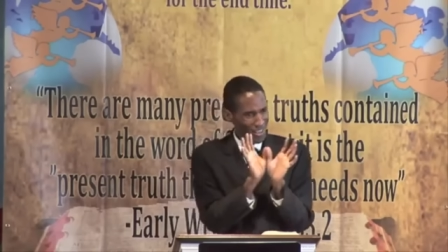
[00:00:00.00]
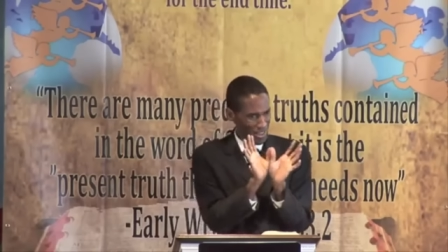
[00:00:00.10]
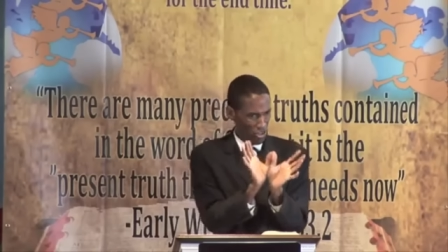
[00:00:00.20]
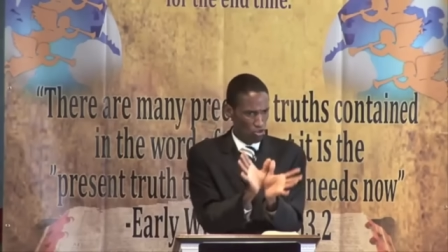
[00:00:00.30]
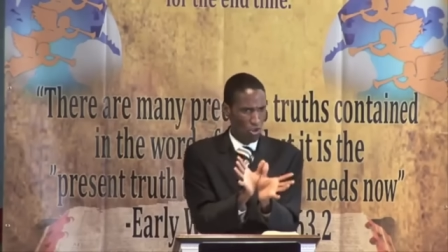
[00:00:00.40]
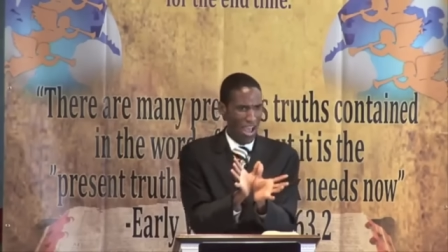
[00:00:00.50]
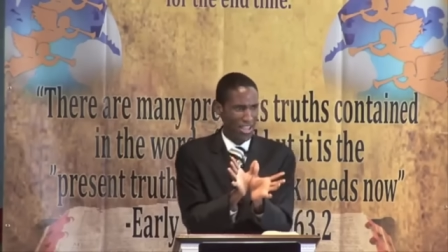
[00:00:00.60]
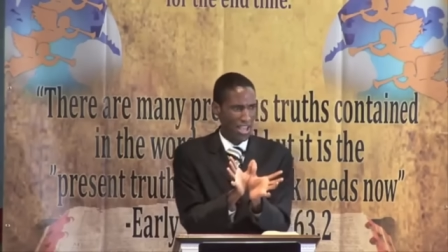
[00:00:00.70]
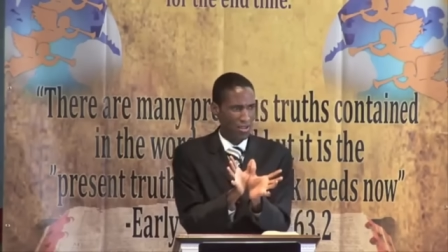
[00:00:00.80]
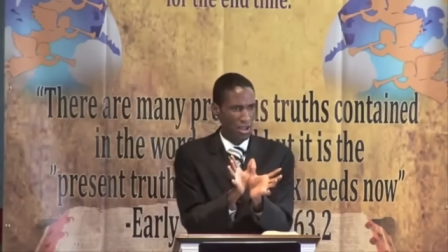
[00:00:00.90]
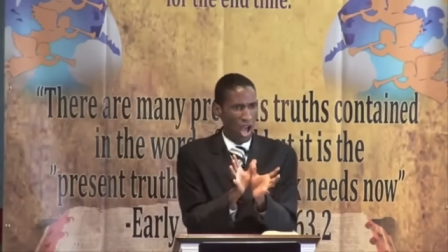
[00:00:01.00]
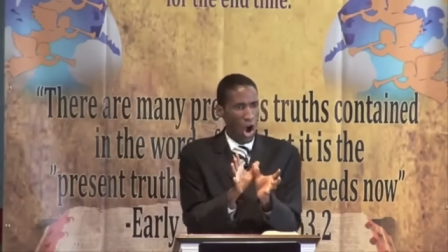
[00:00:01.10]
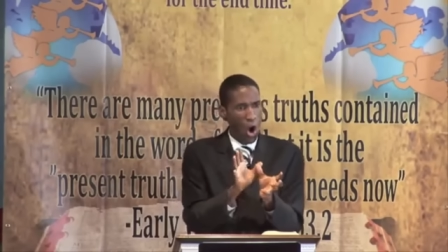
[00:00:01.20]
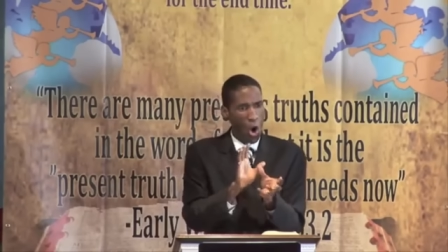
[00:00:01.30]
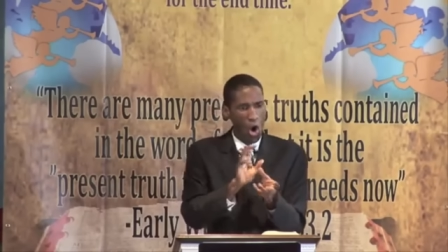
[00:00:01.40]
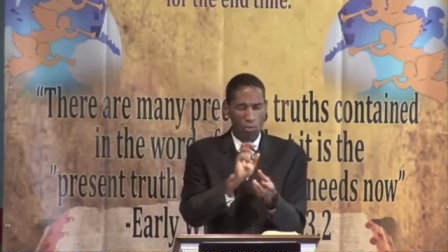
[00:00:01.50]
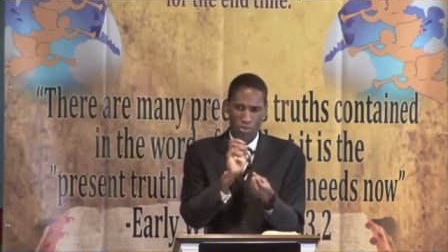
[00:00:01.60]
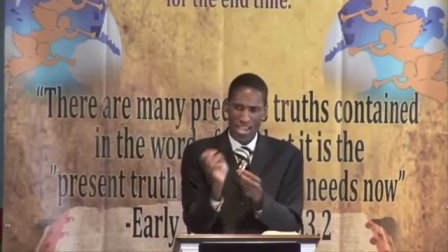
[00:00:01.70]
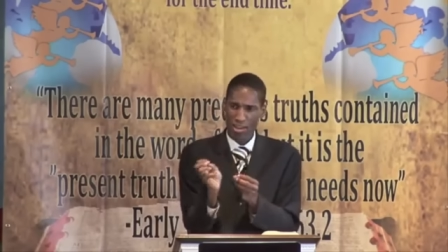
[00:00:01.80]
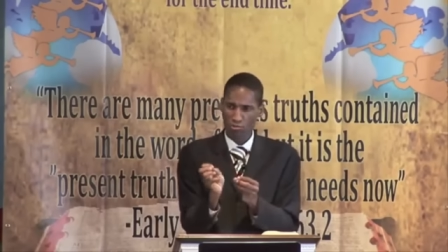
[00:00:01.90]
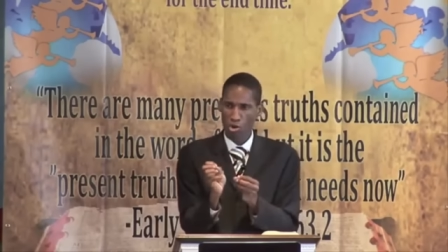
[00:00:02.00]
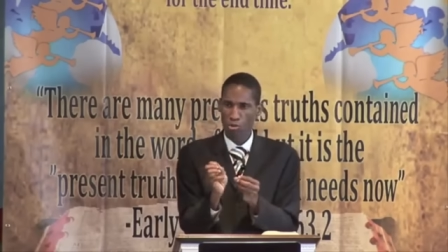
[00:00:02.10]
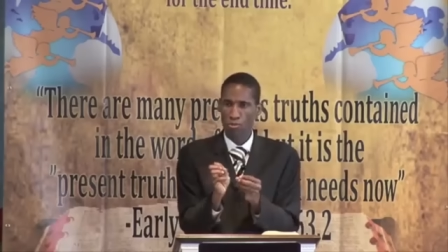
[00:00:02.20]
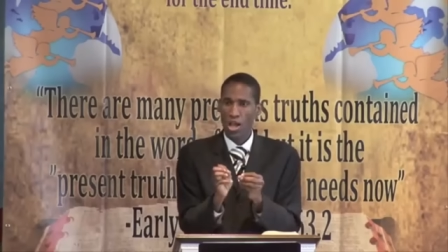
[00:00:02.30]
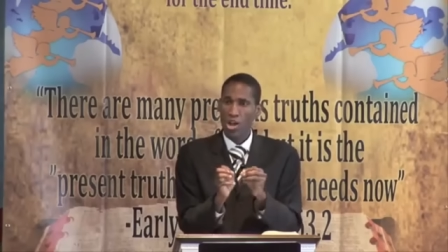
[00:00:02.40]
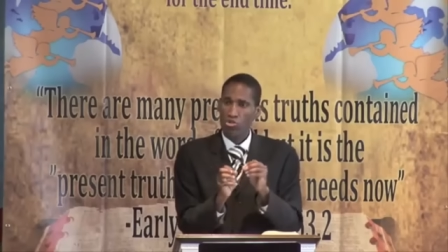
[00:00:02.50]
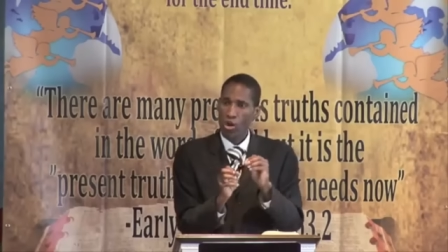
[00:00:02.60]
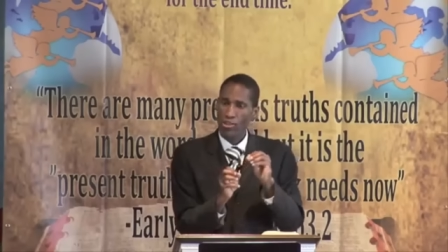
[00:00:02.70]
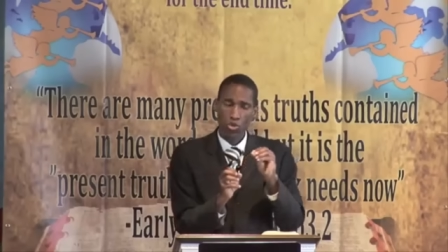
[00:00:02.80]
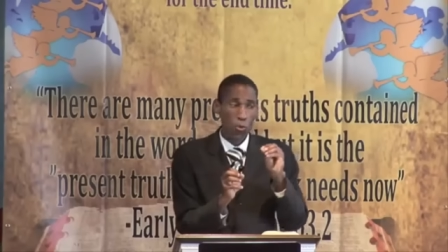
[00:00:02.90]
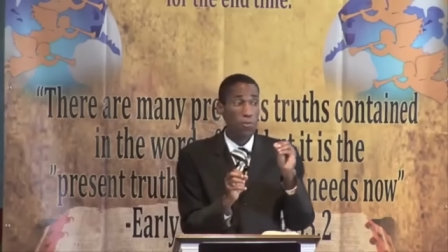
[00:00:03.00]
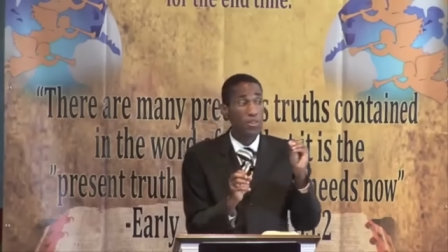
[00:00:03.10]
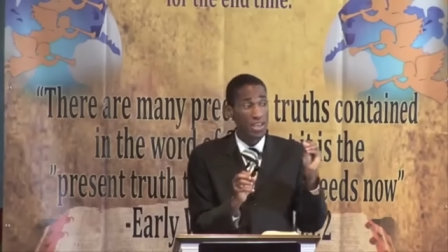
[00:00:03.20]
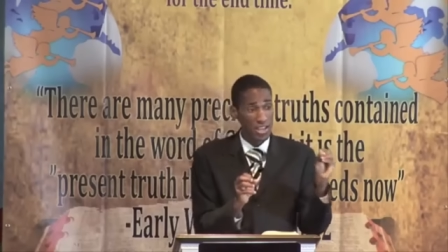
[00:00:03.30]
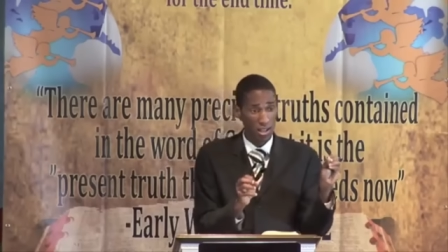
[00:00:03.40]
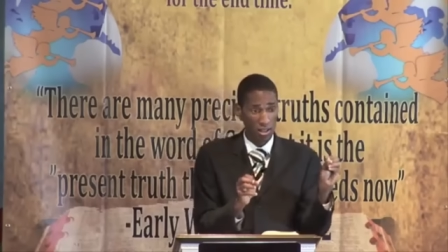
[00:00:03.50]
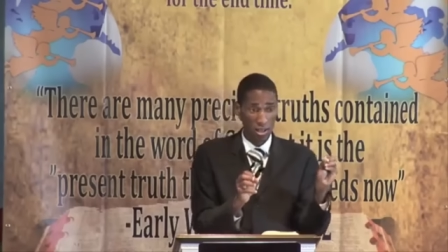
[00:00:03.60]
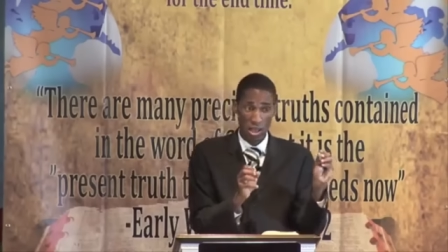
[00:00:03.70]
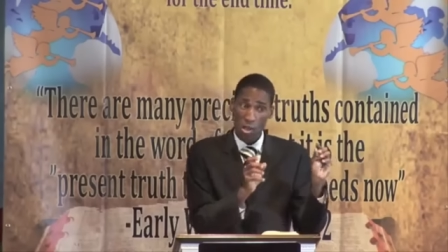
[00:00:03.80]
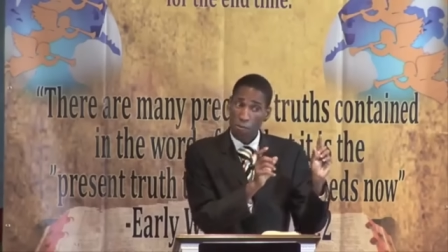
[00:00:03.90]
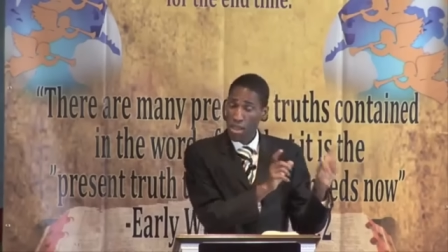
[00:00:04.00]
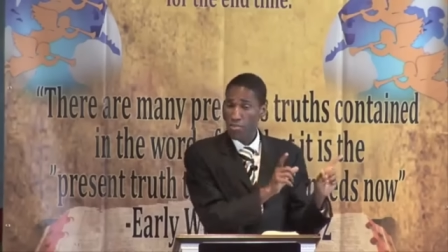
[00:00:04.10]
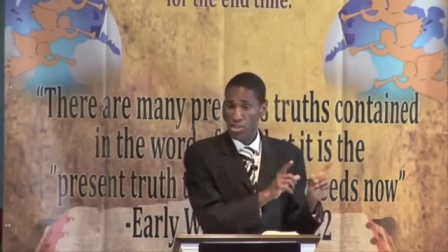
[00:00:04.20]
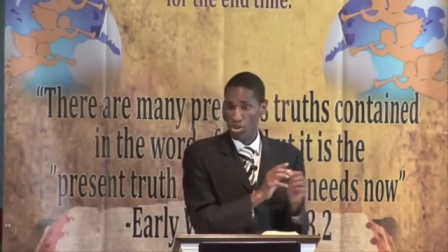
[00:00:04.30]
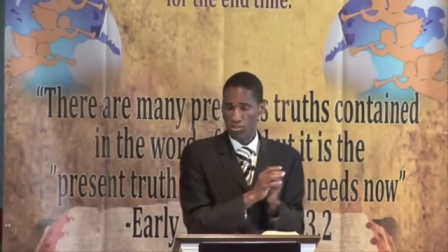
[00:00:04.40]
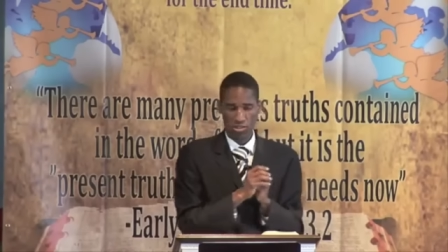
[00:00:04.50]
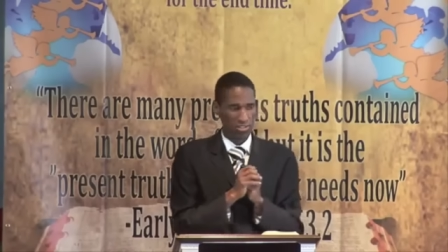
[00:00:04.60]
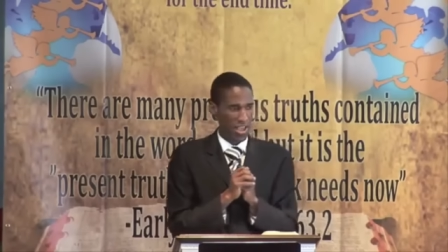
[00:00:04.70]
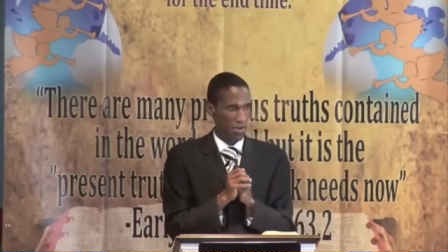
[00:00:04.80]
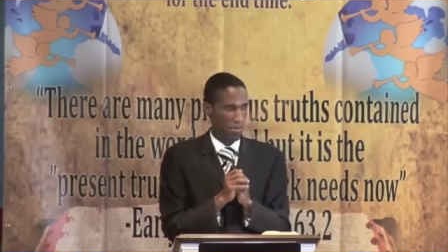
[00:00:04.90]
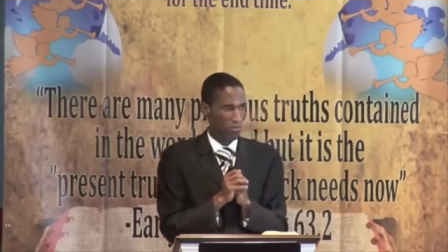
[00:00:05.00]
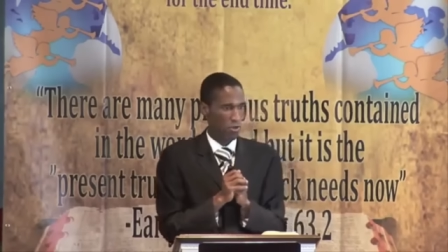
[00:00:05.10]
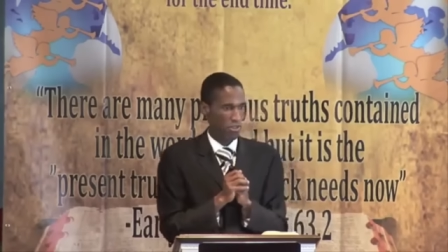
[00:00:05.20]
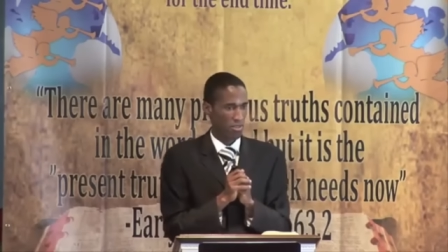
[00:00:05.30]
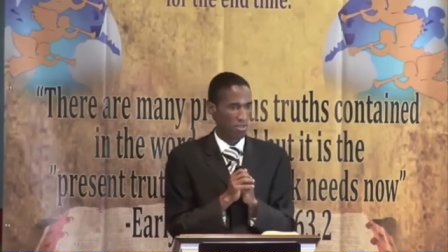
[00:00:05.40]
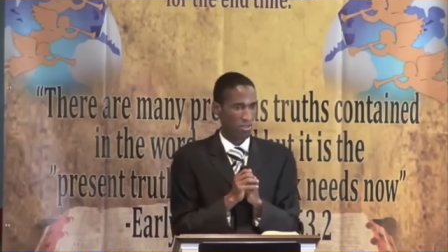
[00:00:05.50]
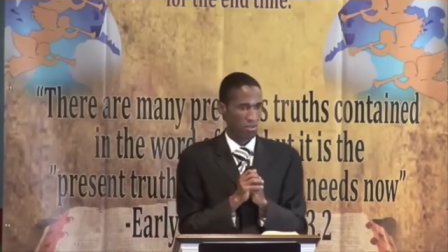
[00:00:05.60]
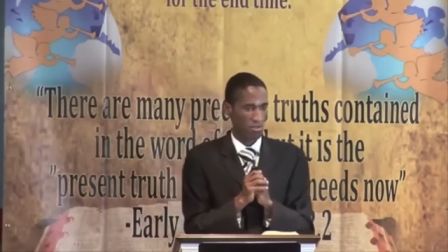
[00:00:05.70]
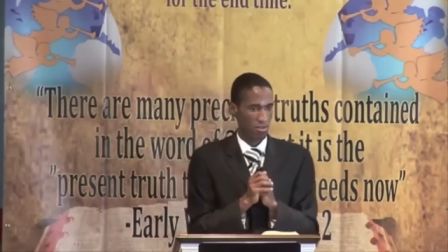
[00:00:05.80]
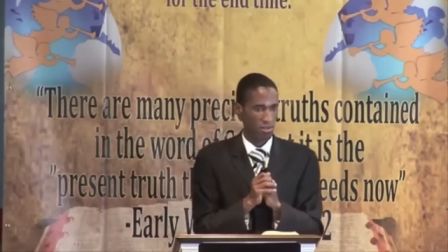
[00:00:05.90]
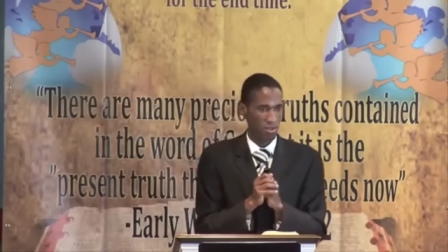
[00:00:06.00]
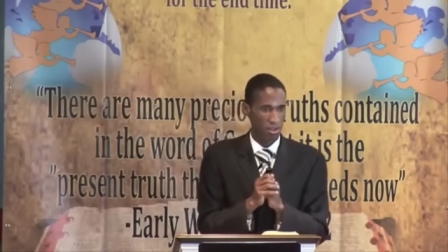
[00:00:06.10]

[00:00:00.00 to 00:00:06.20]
this dragon or pagan Rome try to kill baby Jesus there, my brothers and sisters?